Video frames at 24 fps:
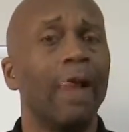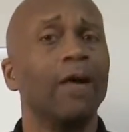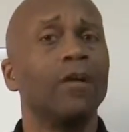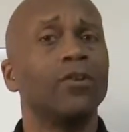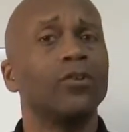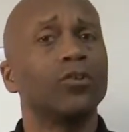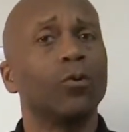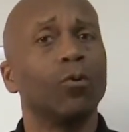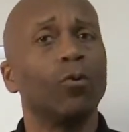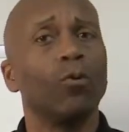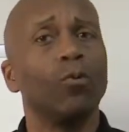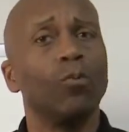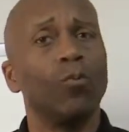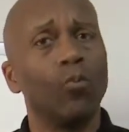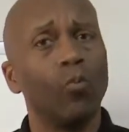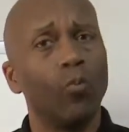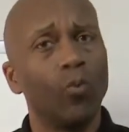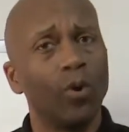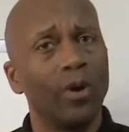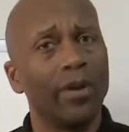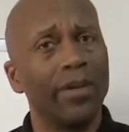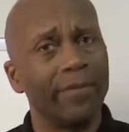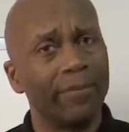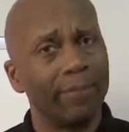So
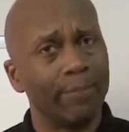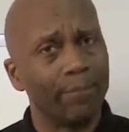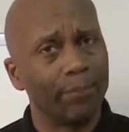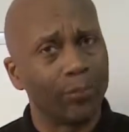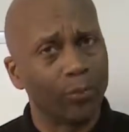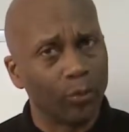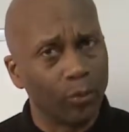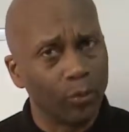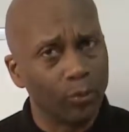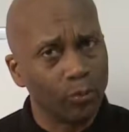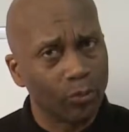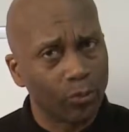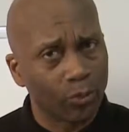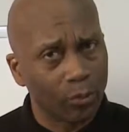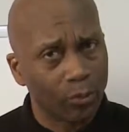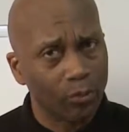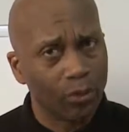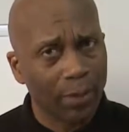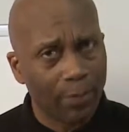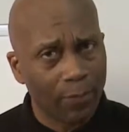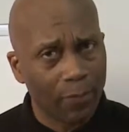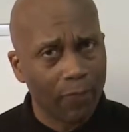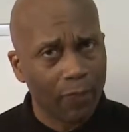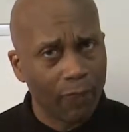through
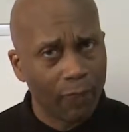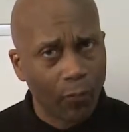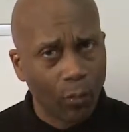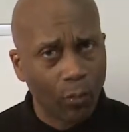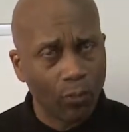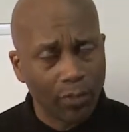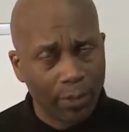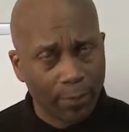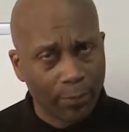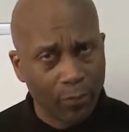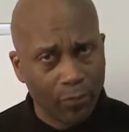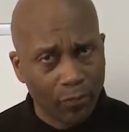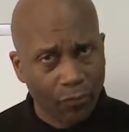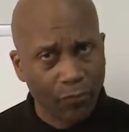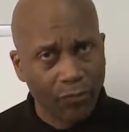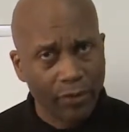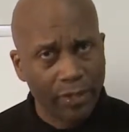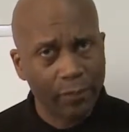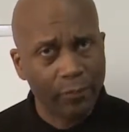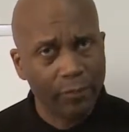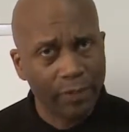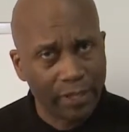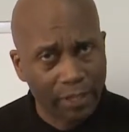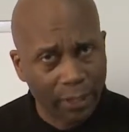number
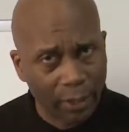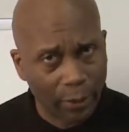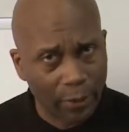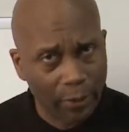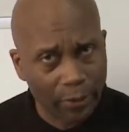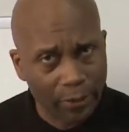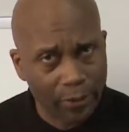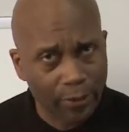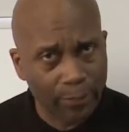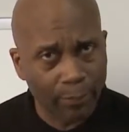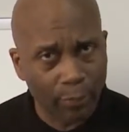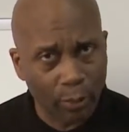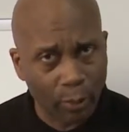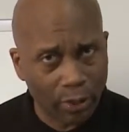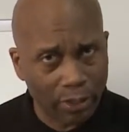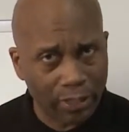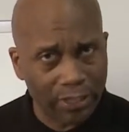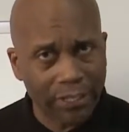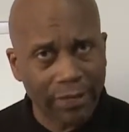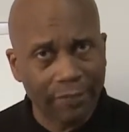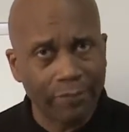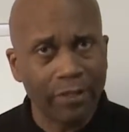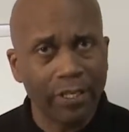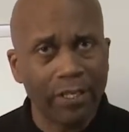3, we learned
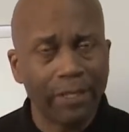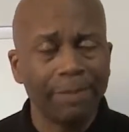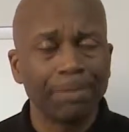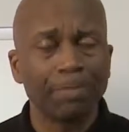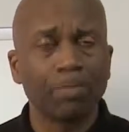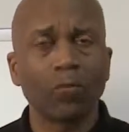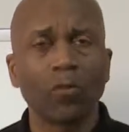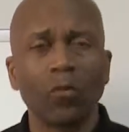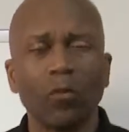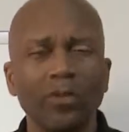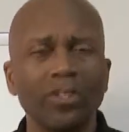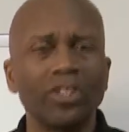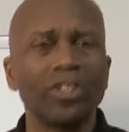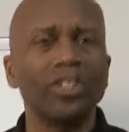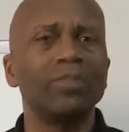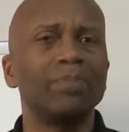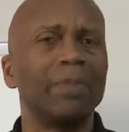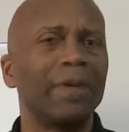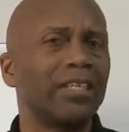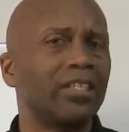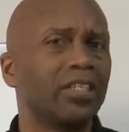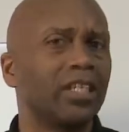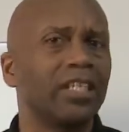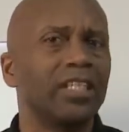productivity, which is
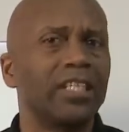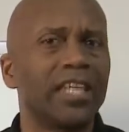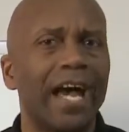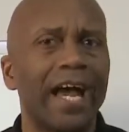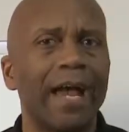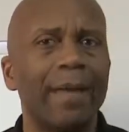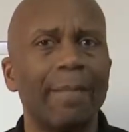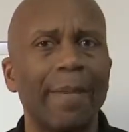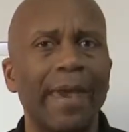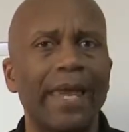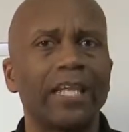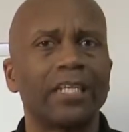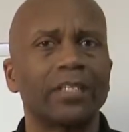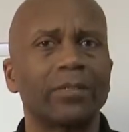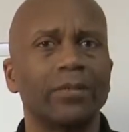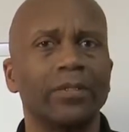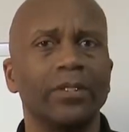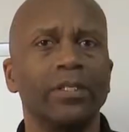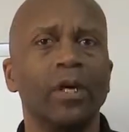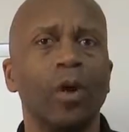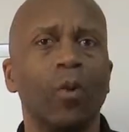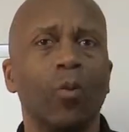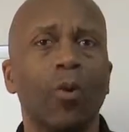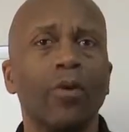basically time management.
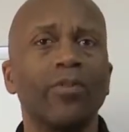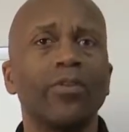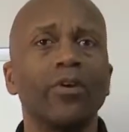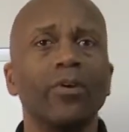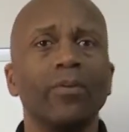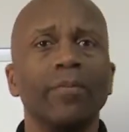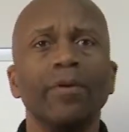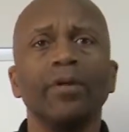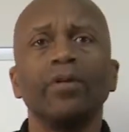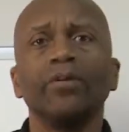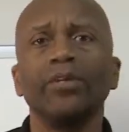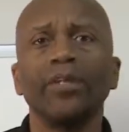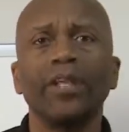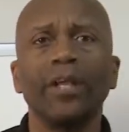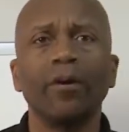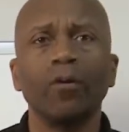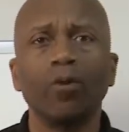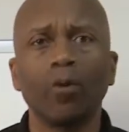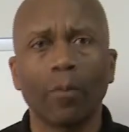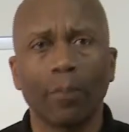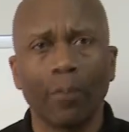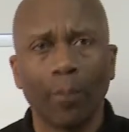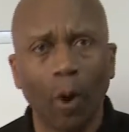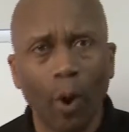Whether you're a millionaire
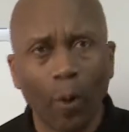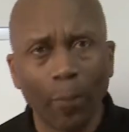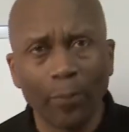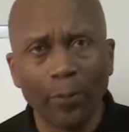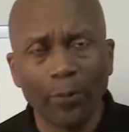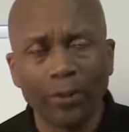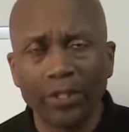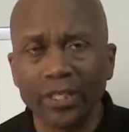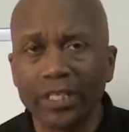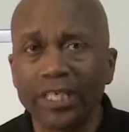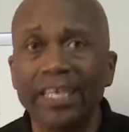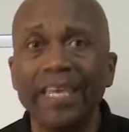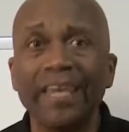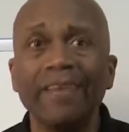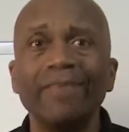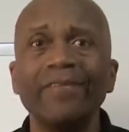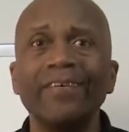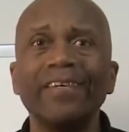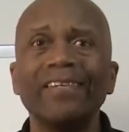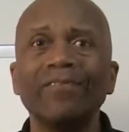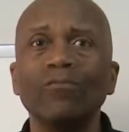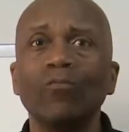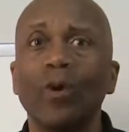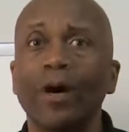or a pauper, you're
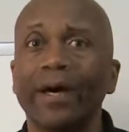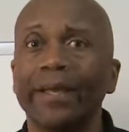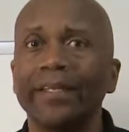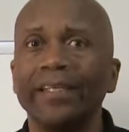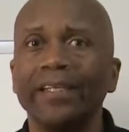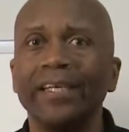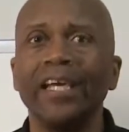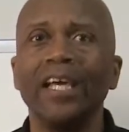given what?